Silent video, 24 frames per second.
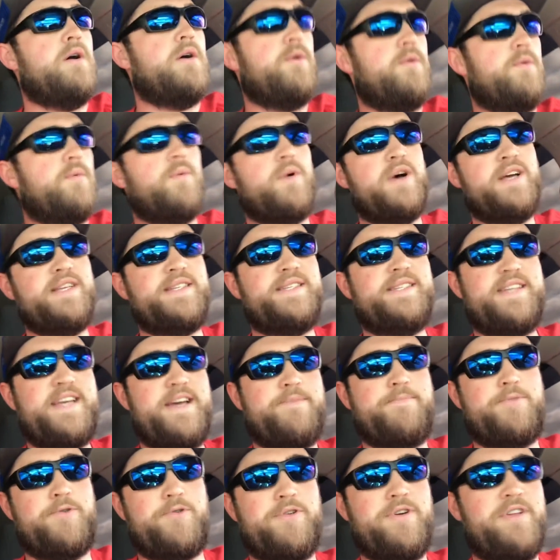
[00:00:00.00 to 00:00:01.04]
What's
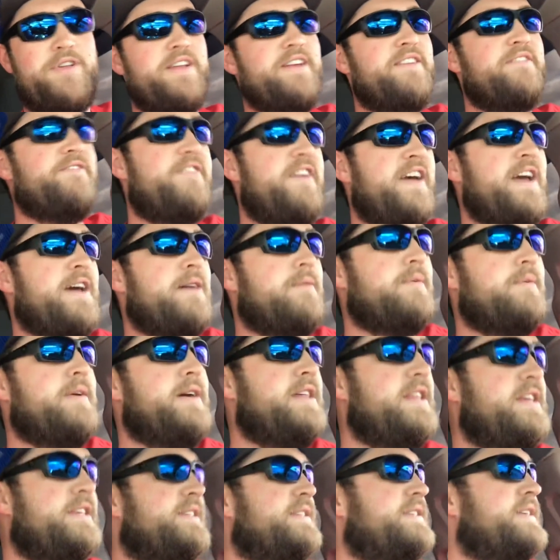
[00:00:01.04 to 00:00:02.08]
up, Orland family?
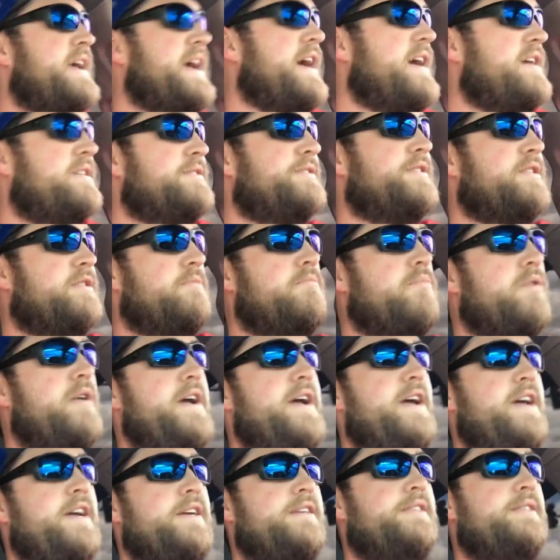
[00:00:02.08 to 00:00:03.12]
This is Counselor
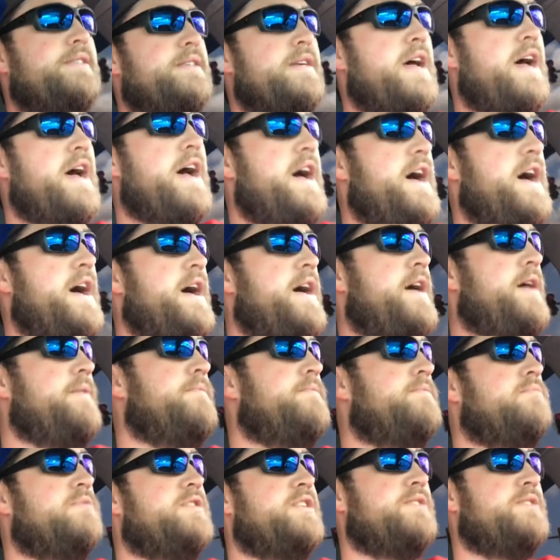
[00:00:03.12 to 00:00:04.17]
Briggs.
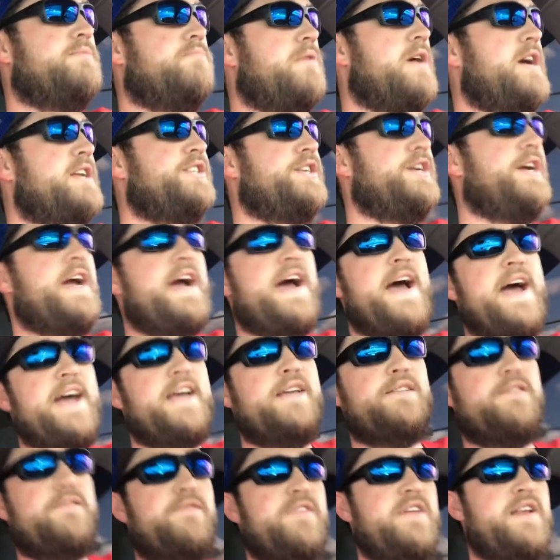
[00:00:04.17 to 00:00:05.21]
Just brought you
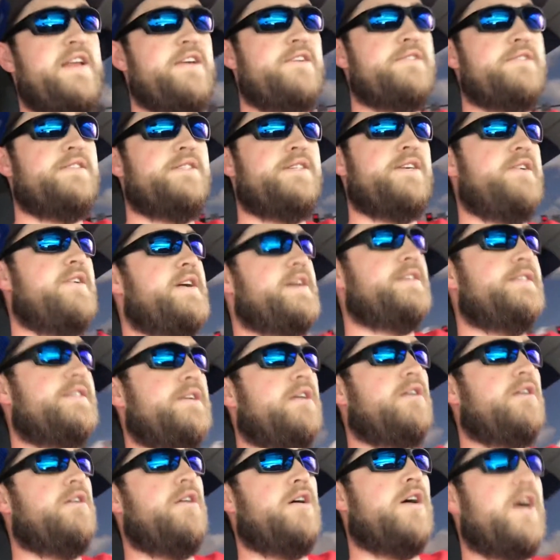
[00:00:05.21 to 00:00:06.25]
guys a video series
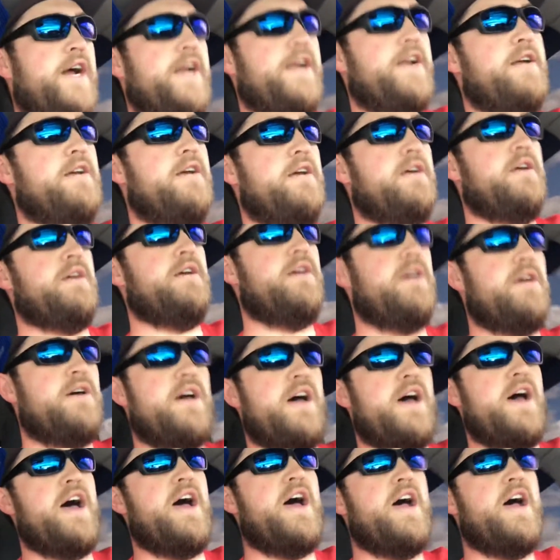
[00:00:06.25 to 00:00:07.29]
on
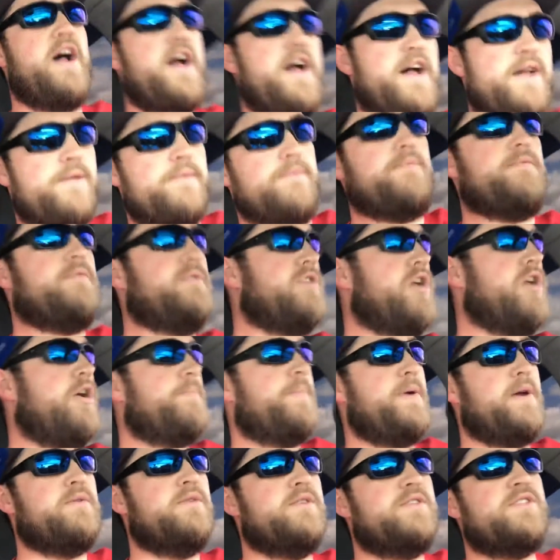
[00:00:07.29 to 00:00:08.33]

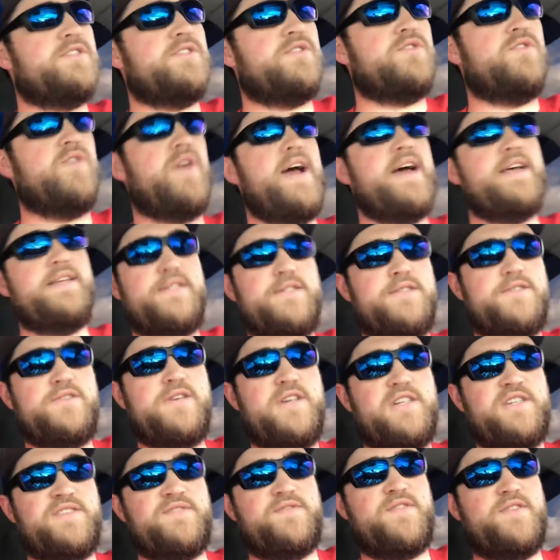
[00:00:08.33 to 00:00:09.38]
coping with stress and
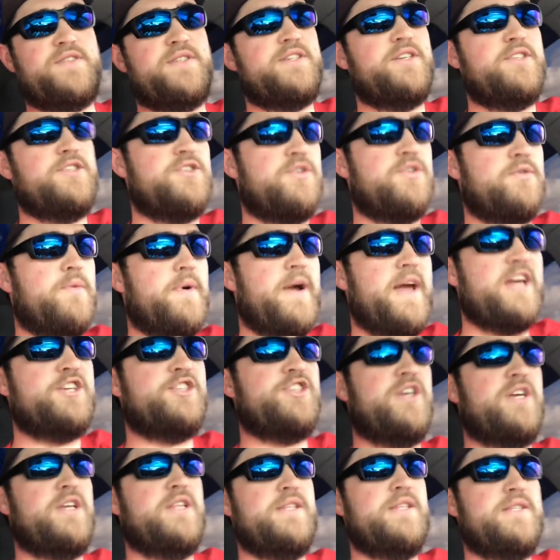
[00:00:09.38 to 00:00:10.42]
stressful
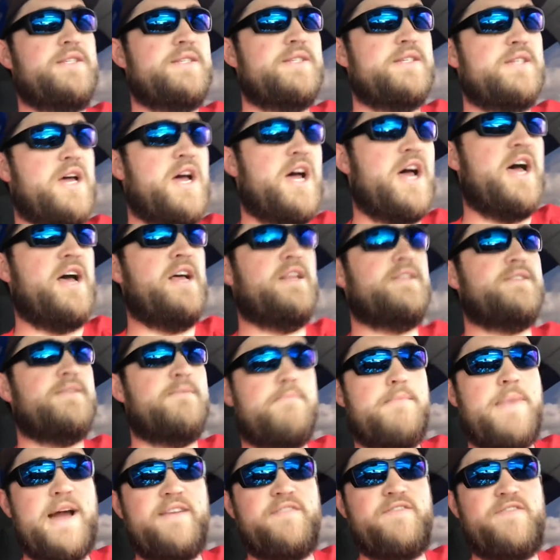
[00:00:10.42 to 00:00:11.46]
situations, some
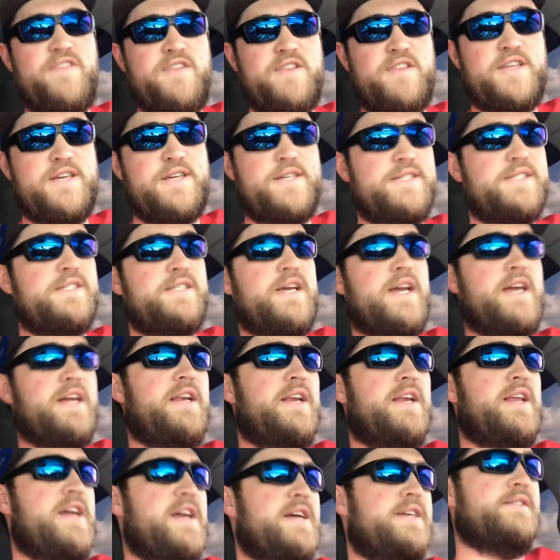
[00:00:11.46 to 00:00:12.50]
mindfulness
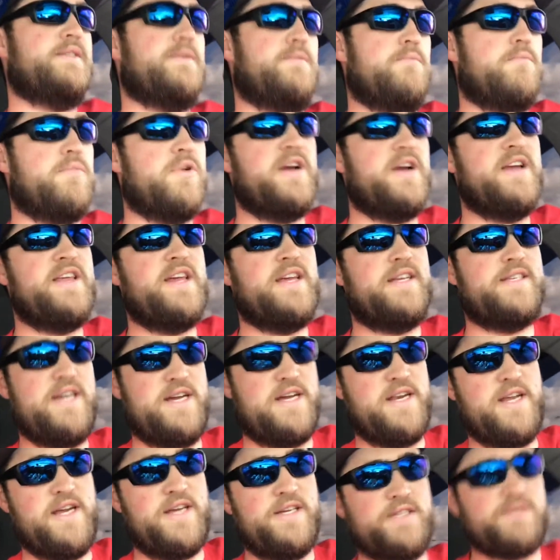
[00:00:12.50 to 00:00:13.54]
techniques, some breathing
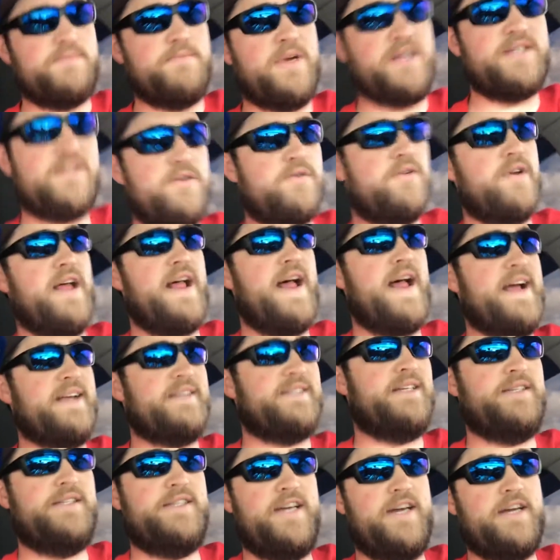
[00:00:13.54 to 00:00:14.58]
techniques, muscle
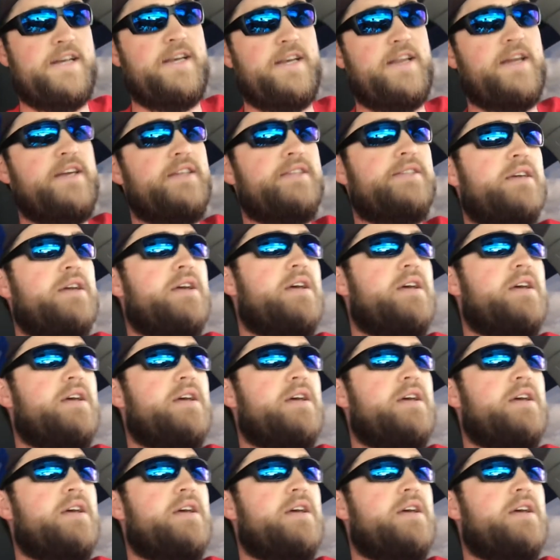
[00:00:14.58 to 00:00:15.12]
relaxing techniques.